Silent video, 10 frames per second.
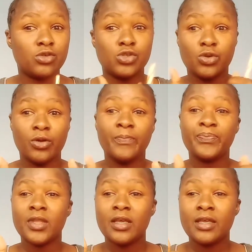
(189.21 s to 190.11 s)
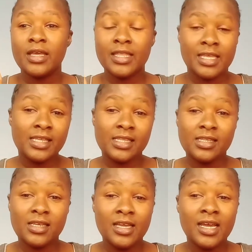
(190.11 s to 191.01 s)
So
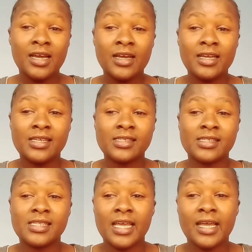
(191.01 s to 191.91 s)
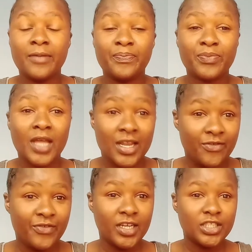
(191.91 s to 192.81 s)
here is the
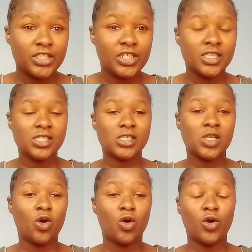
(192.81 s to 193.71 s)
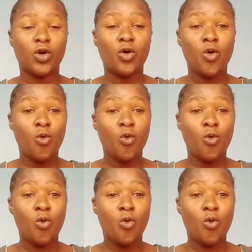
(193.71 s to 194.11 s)
advantages or